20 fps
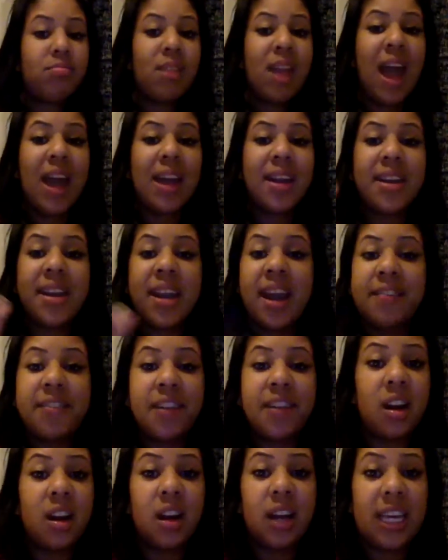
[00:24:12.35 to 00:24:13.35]
I had
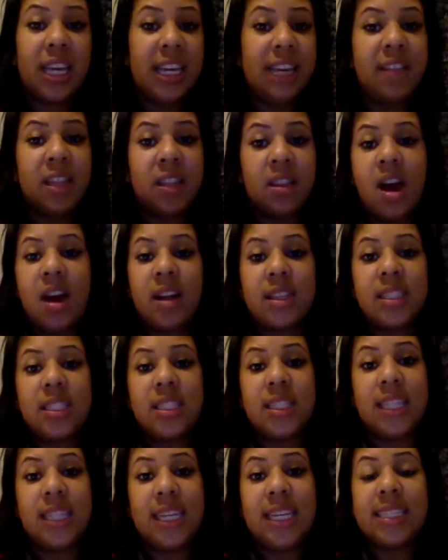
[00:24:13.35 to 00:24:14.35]
never even logged
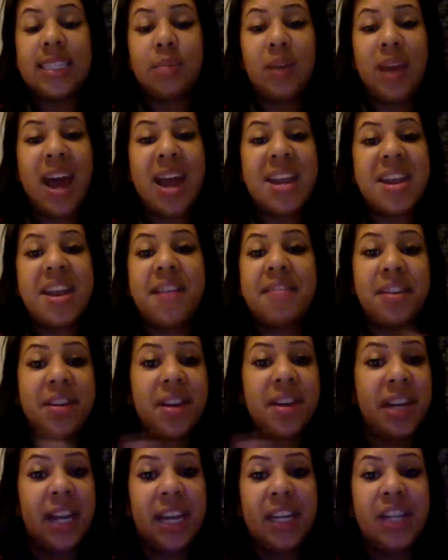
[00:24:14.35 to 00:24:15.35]
into the eSuite, had never
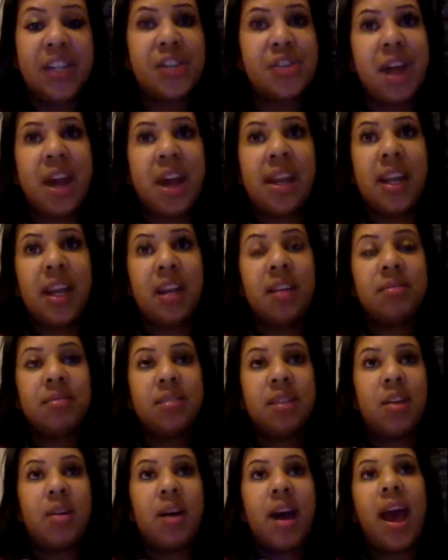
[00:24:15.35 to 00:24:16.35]
done any training,
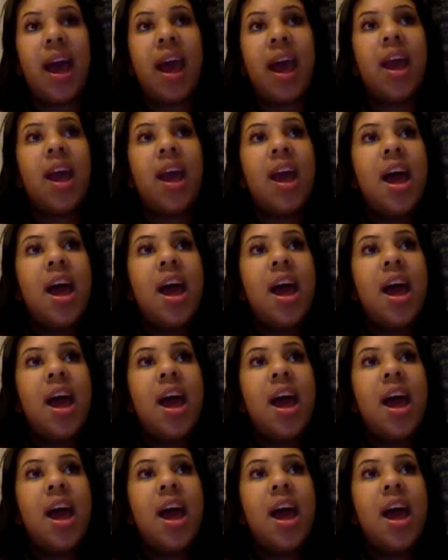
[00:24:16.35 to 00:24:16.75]
okay?